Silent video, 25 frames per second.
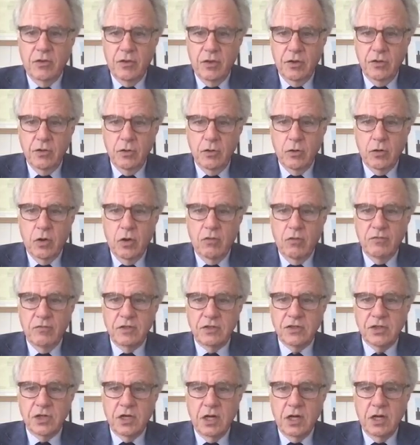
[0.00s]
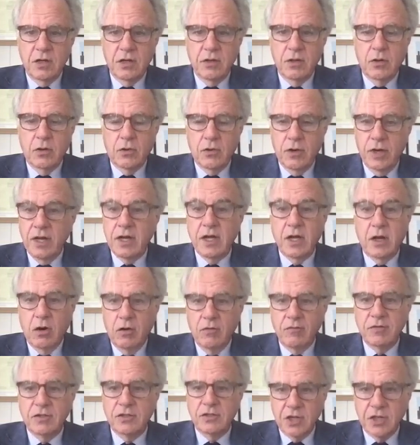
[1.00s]
the new COVID shot or any
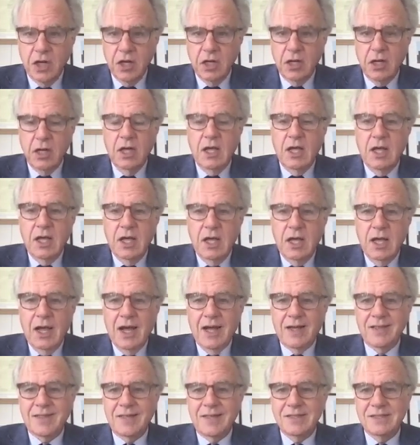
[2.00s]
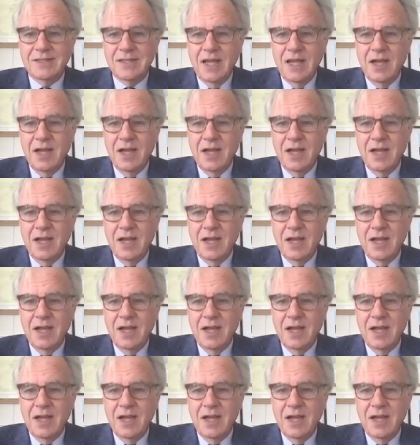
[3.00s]
COVID shot on